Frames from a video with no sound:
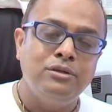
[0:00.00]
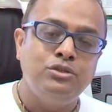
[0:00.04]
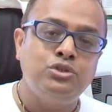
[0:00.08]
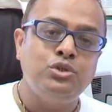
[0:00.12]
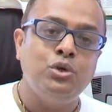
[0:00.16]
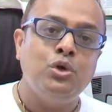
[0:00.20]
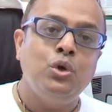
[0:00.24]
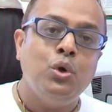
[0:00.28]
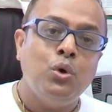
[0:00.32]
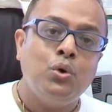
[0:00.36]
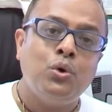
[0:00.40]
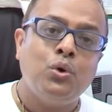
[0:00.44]

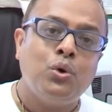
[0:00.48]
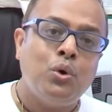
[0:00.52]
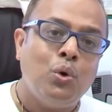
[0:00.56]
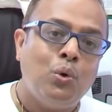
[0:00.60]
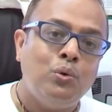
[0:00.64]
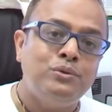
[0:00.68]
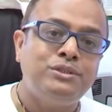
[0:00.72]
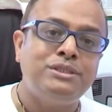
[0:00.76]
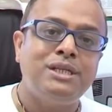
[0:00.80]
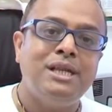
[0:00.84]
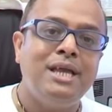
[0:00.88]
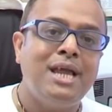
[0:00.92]
to look
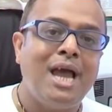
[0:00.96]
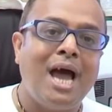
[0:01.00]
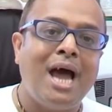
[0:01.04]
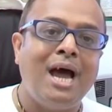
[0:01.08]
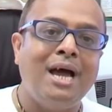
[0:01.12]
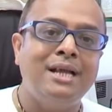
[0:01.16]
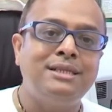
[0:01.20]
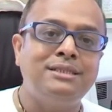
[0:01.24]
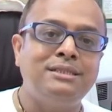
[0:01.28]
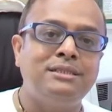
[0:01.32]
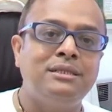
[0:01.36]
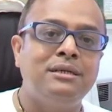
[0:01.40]
closely
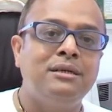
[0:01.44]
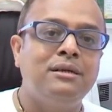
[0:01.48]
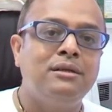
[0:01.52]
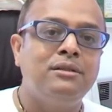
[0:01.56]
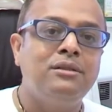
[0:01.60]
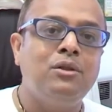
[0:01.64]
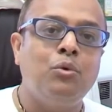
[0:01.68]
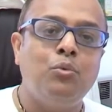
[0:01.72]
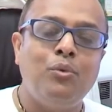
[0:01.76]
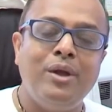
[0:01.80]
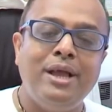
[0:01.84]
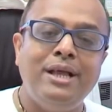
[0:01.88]
at
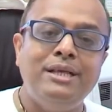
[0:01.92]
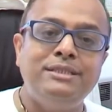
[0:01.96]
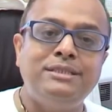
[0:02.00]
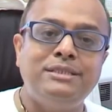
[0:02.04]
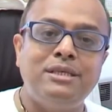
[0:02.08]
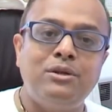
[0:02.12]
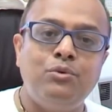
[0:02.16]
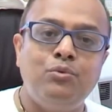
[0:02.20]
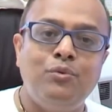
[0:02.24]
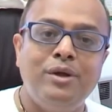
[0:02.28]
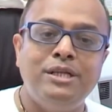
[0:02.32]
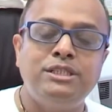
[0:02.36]
the
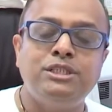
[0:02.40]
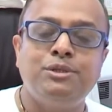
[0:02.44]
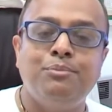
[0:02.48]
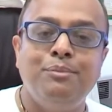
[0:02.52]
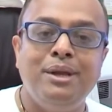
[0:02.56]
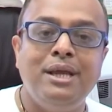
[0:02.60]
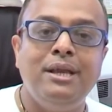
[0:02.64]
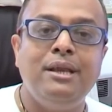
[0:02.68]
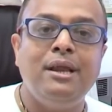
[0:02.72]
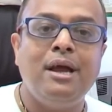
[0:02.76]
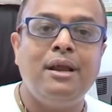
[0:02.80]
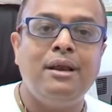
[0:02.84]
ways in which
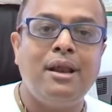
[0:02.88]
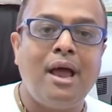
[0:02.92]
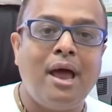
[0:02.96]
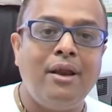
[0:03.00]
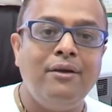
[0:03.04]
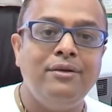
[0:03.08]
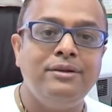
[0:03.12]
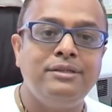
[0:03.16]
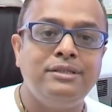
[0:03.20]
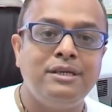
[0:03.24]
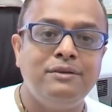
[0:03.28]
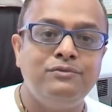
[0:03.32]
media
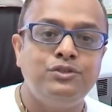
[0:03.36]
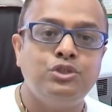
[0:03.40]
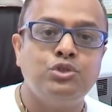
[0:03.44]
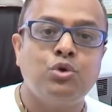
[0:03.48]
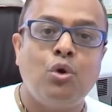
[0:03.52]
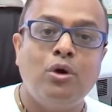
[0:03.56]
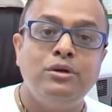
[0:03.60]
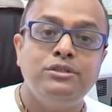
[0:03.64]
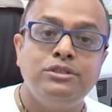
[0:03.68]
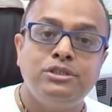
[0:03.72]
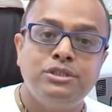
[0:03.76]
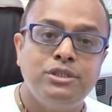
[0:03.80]
narratives
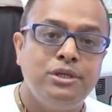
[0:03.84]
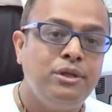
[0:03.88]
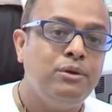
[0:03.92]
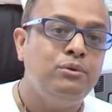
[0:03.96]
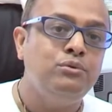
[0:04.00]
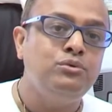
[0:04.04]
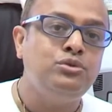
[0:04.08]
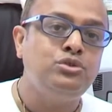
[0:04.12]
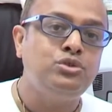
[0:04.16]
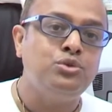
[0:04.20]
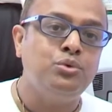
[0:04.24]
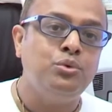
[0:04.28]

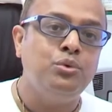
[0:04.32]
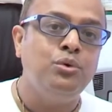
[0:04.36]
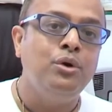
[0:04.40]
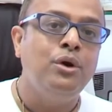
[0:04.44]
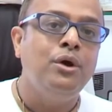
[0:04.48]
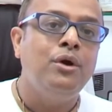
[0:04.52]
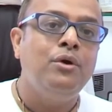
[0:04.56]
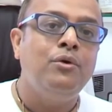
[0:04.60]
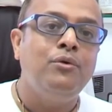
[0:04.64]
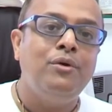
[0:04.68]
continue to